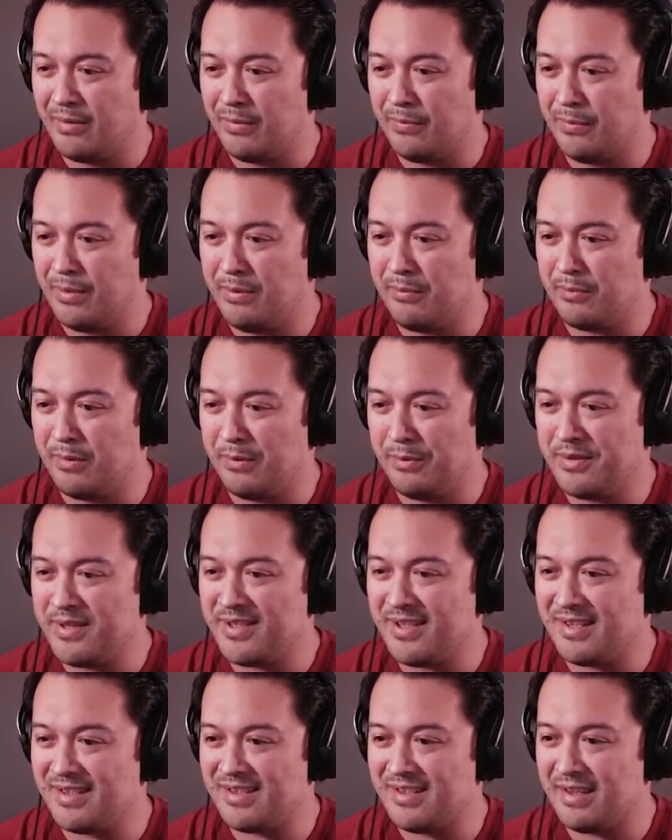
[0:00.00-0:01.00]
what what
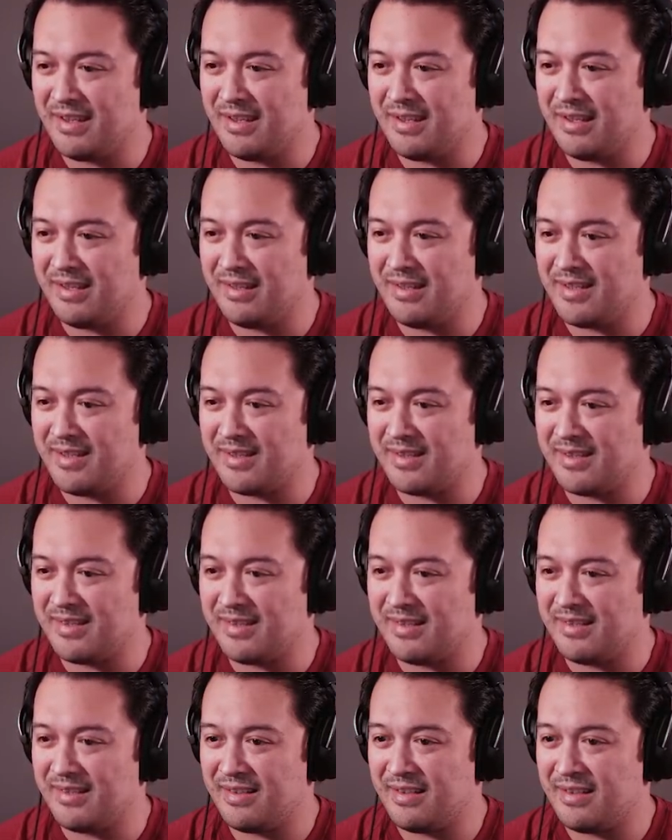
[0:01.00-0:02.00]
was this uh this
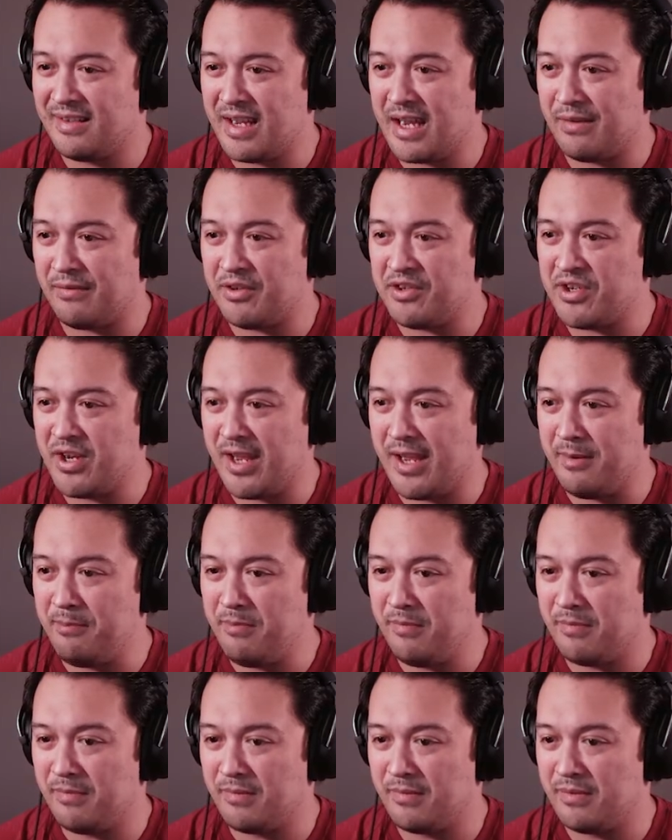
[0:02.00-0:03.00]
cadaver's
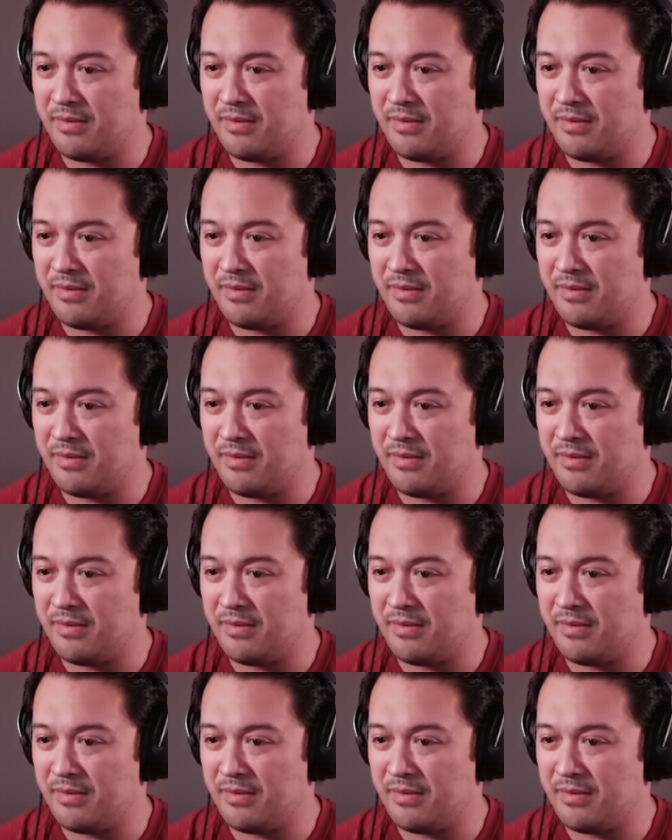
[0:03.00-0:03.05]
name?